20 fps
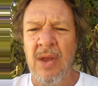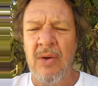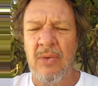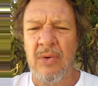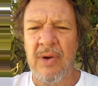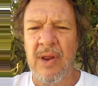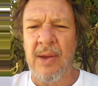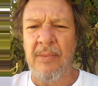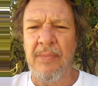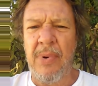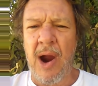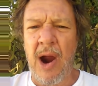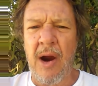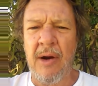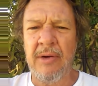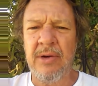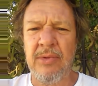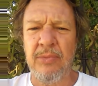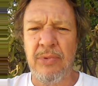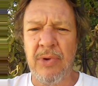would have
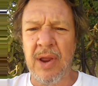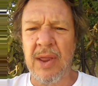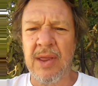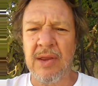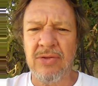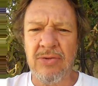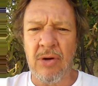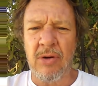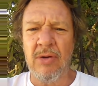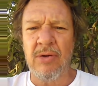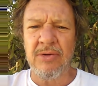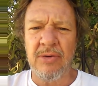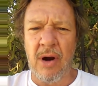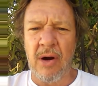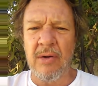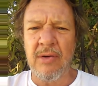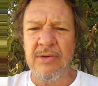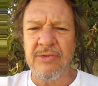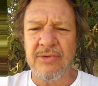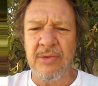power to bring eternal
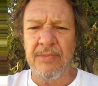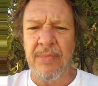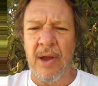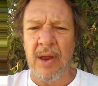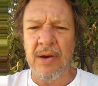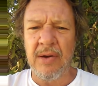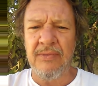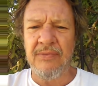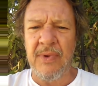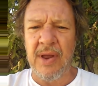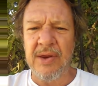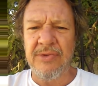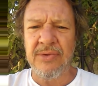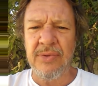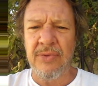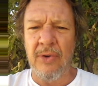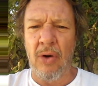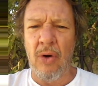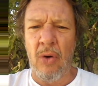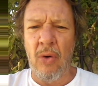darkness upon the face
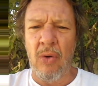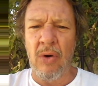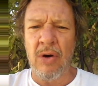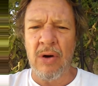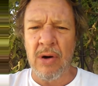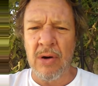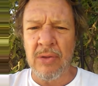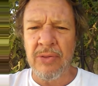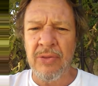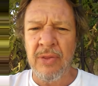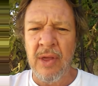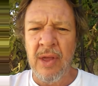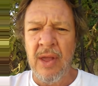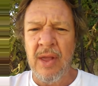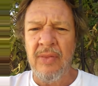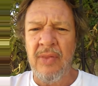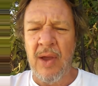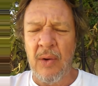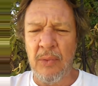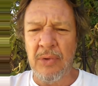of the whole earth
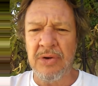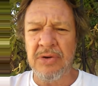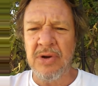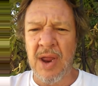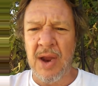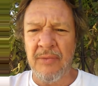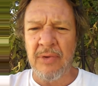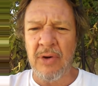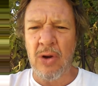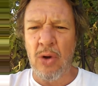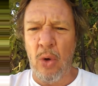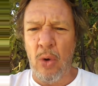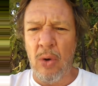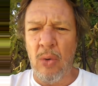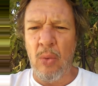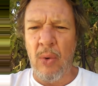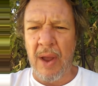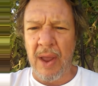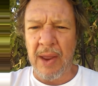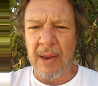that would never go
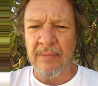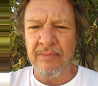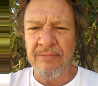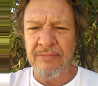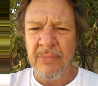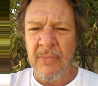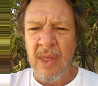away.